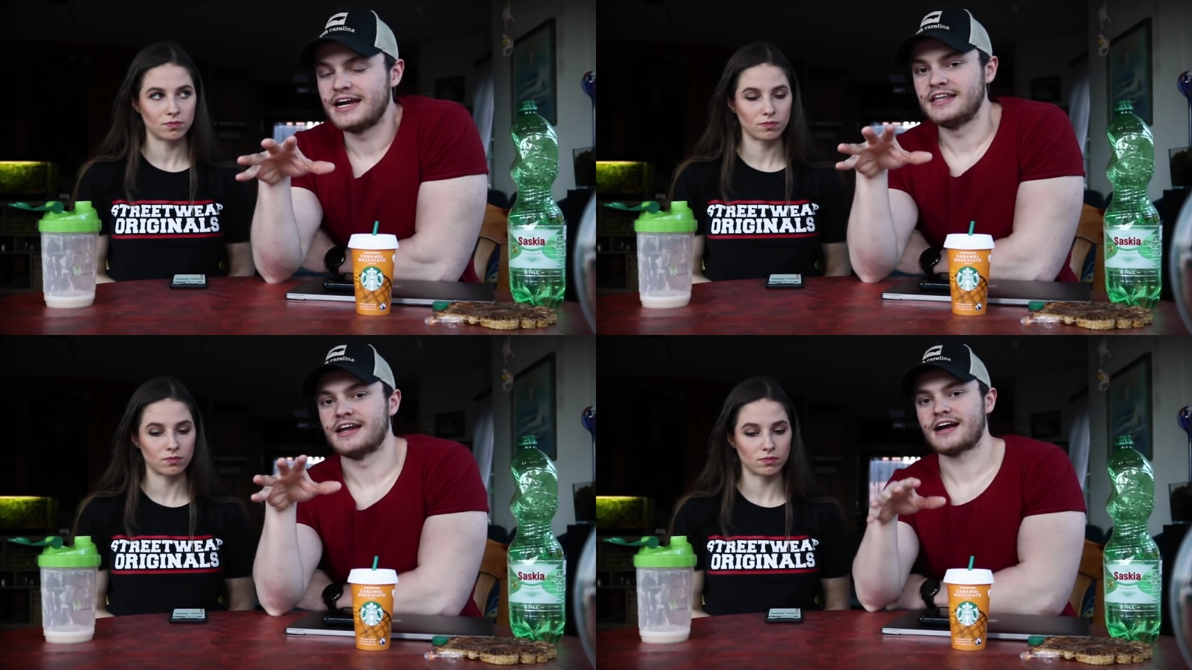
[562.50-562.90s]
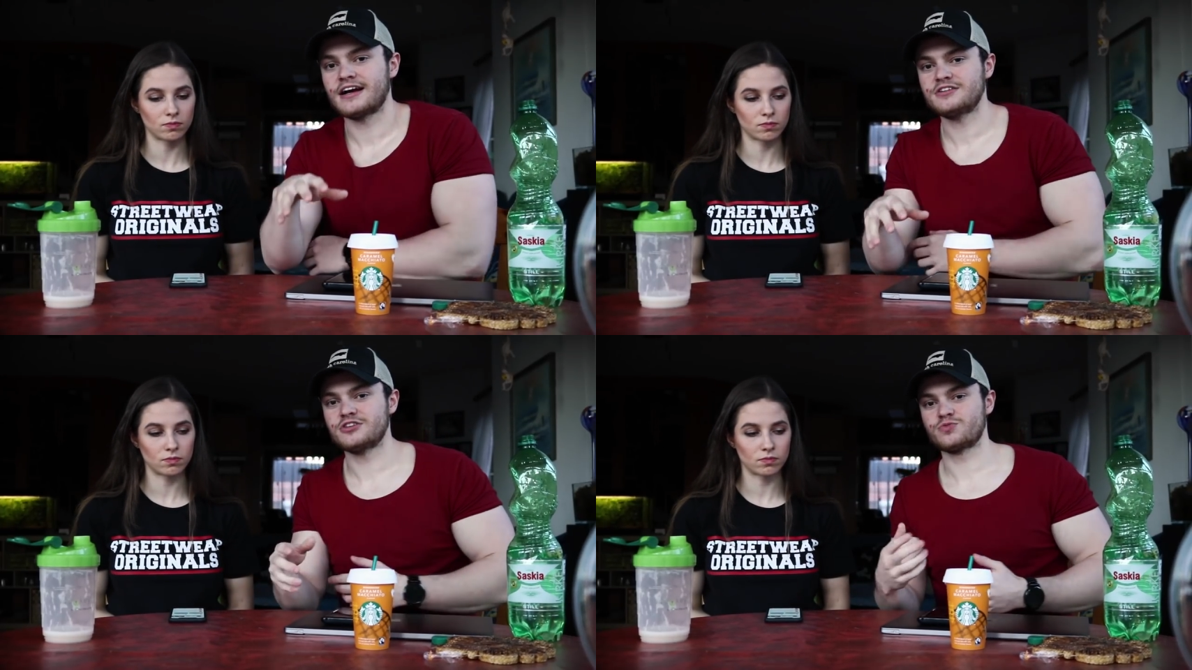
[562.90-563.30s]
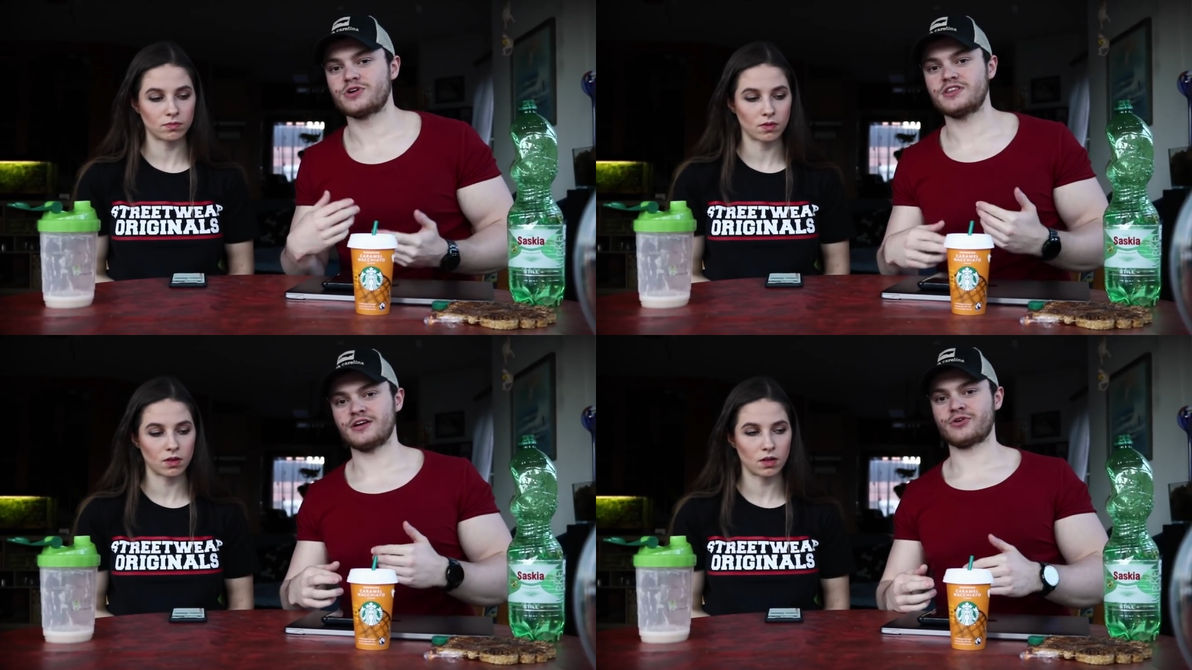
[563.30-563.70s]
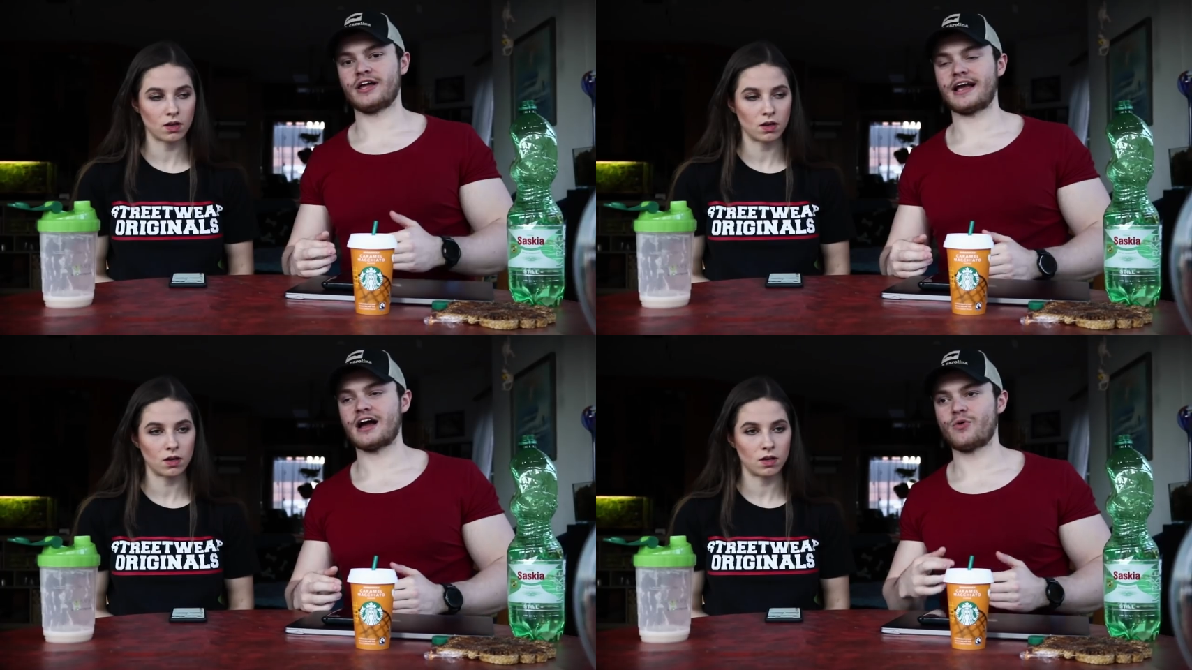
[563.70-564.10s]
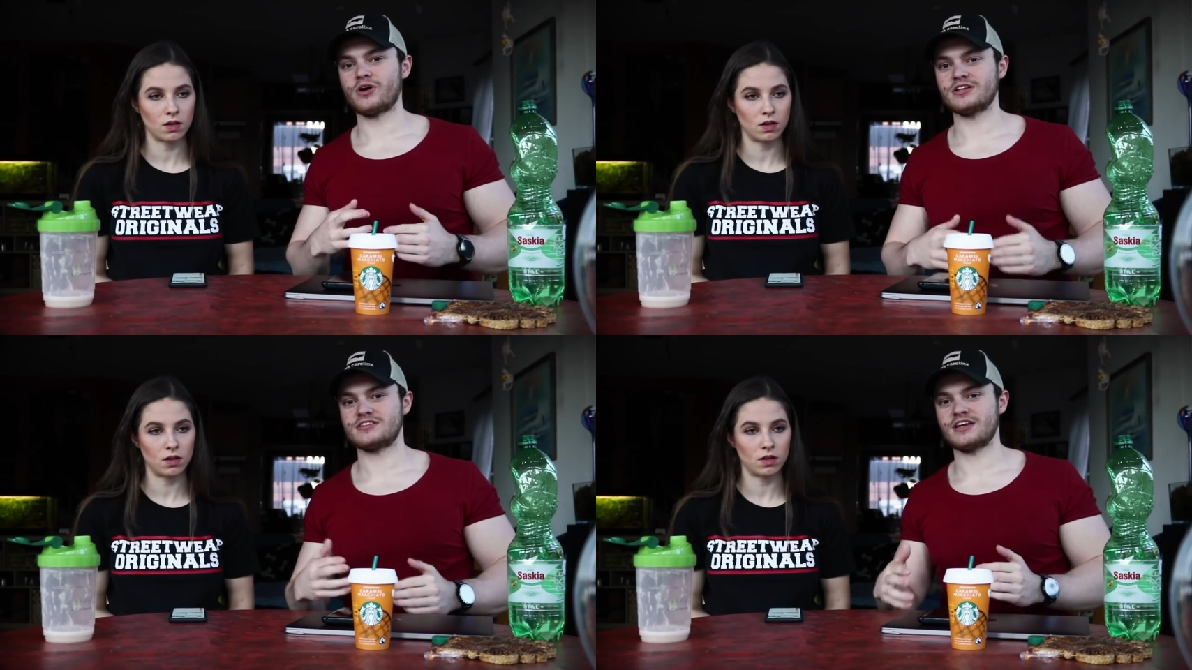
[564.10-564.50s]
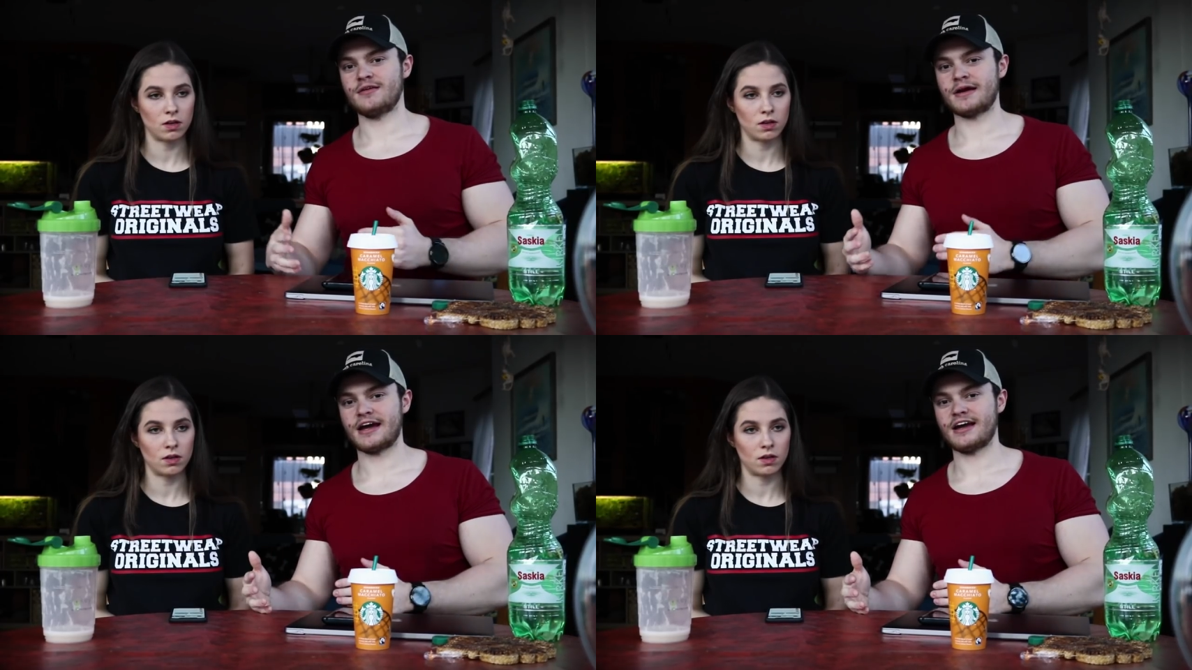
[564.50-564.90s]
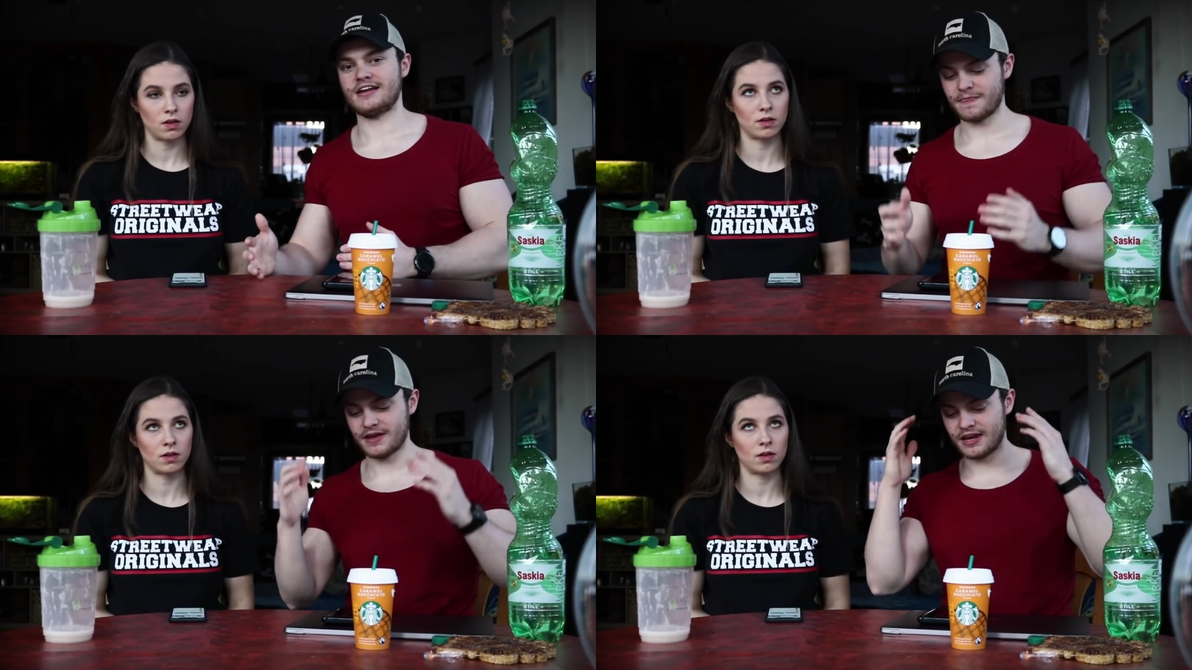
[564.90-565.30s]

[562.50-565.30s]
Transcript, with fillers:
Speaker 1: And then I got into this weird thing where, like, I wear the same hat.